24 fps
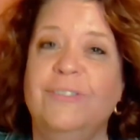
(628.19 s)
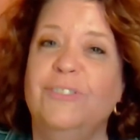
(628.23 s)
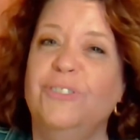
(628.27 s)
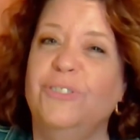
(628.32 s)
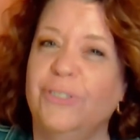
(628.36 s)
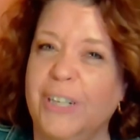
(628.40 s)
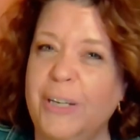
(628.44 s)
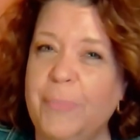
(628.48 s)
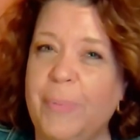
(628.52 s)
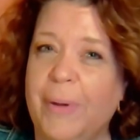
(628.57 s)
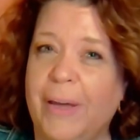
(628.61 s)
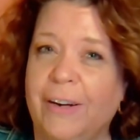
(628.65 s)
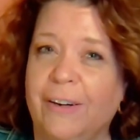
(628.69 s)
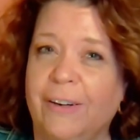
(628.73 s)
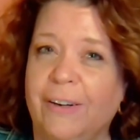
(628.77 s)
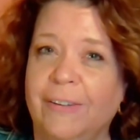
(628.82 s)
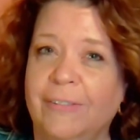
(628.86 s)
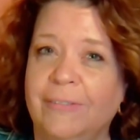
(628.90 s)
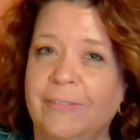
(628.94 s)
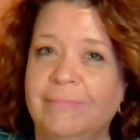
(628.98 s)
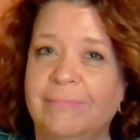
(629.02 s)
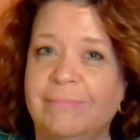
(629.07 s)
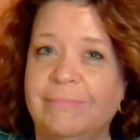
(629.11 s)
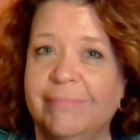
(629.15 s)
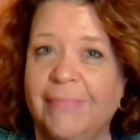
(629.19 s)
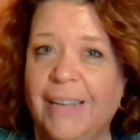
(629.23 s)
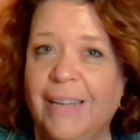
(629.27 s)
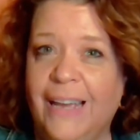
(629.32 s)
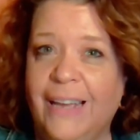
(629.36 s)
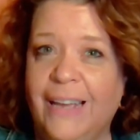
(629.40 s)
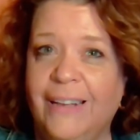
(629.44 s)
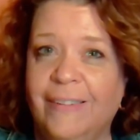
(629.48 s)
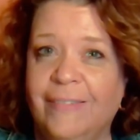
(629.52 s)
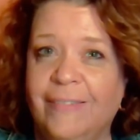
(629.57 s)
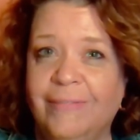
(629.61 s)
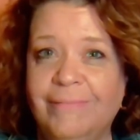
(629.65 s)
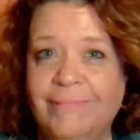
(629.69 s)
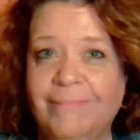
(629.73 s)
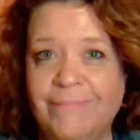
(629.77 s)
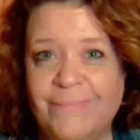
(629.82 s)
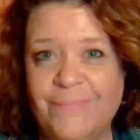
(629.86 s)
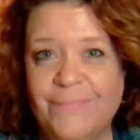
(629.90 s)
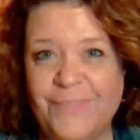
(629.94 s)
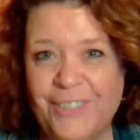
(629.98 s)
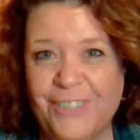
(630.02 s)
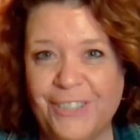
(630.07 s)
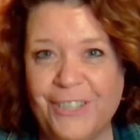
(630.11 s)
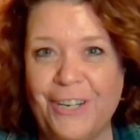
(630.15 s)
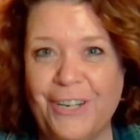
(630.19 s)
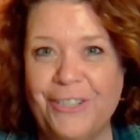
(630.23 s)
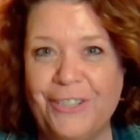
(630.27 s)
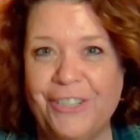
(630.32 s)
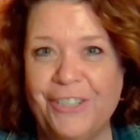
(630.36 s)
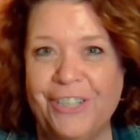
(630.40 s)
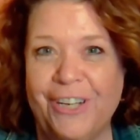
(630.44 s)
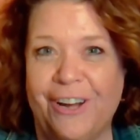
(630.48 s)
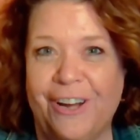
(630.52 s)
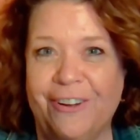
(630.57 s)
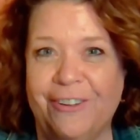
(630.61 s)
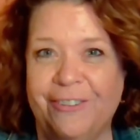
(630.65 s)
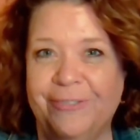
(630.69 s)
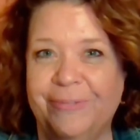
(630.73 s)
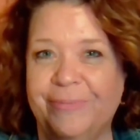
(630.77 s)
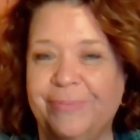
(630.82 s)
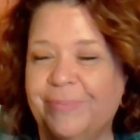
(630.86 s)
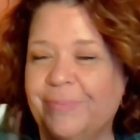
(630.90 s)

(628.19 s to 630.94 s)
drink better, and sláinte, y'all.